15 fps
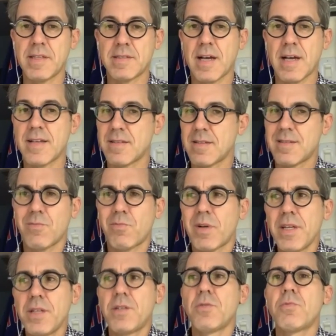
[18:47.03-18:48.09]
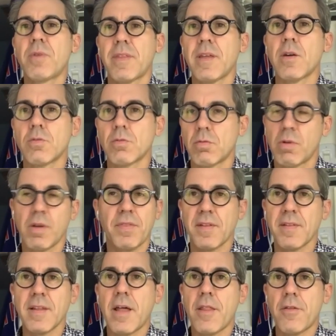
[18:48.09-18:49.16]
a couple of these guys. I said, what are you doing with
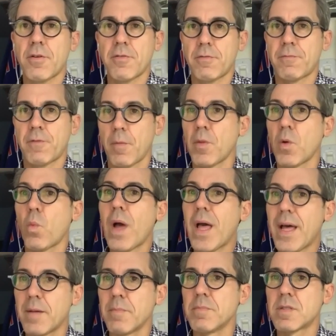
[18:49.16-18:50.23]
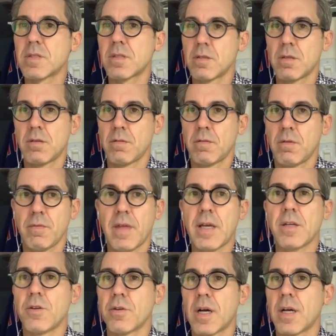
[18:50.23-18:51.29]
the leather from the webs
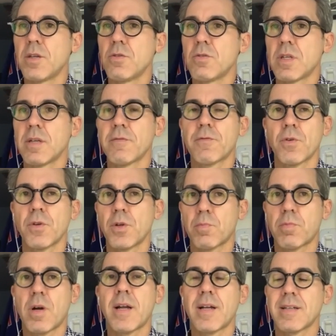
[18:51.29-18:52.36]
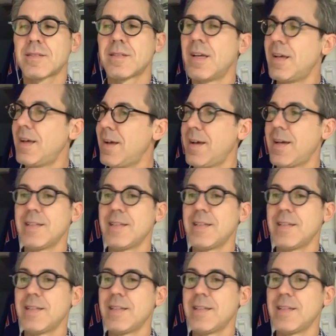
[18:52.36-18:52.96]
that you're not using for your products?